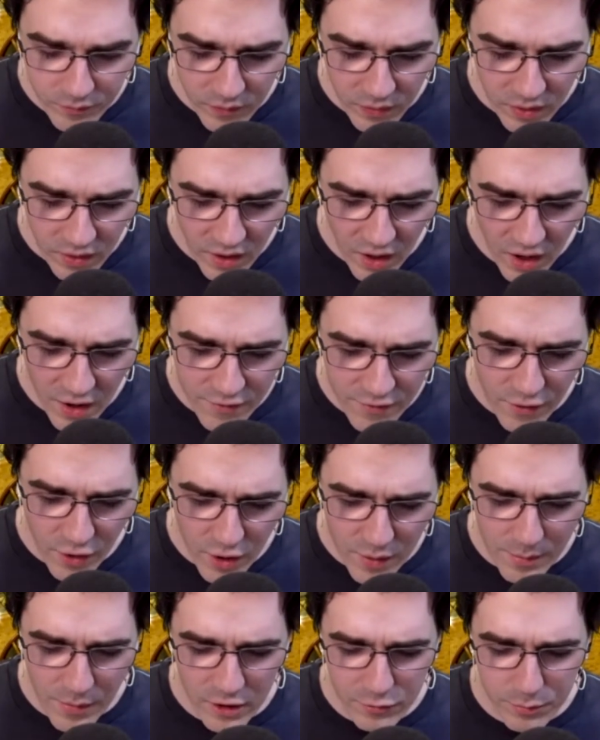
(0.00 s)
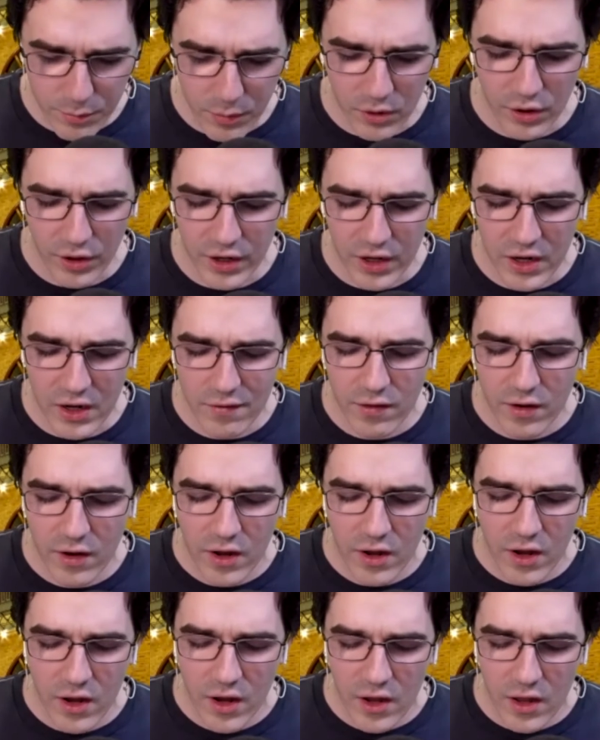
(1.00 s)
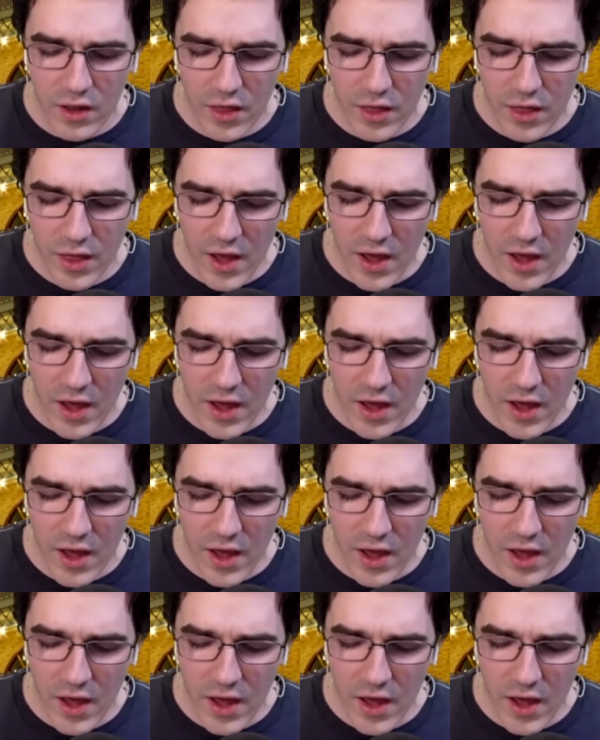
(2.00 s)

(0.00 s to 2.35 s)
I very much believe that